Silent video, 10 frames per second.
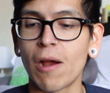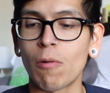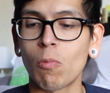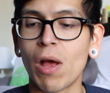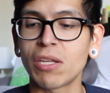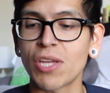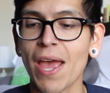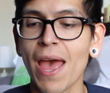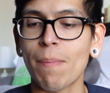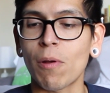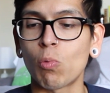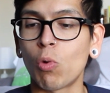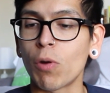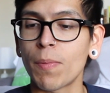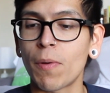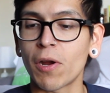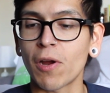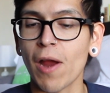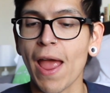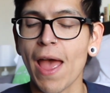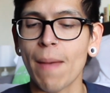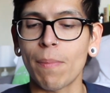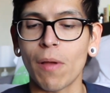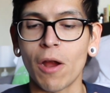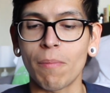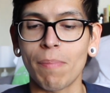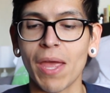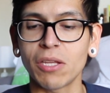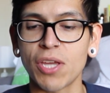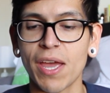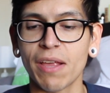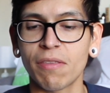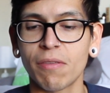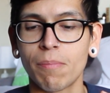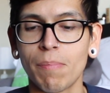our Watch app, our Warby Parker app, our Paychecks.